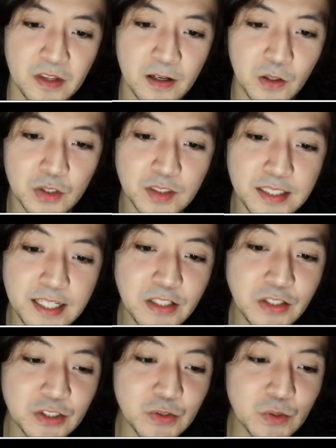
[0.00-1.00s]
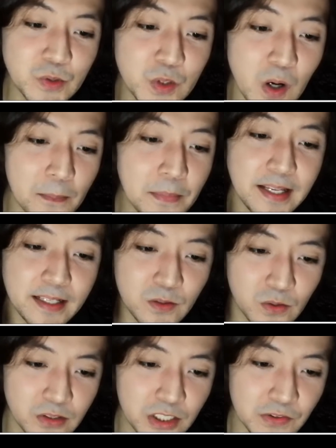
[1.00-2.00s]
continues to dominate
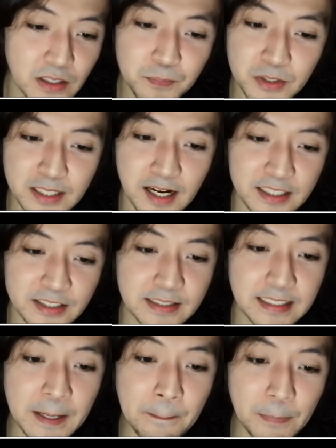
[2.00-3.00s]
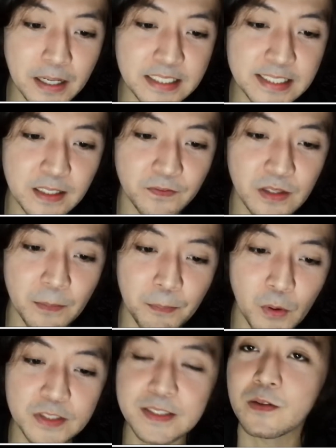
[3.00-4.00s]
cultural production in much of the
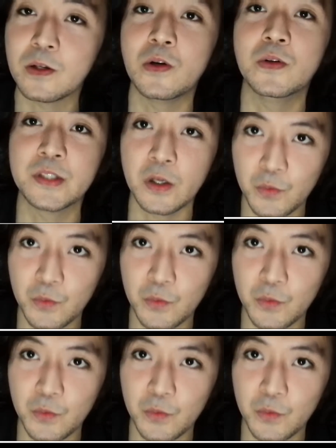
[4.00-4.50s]
post-colonial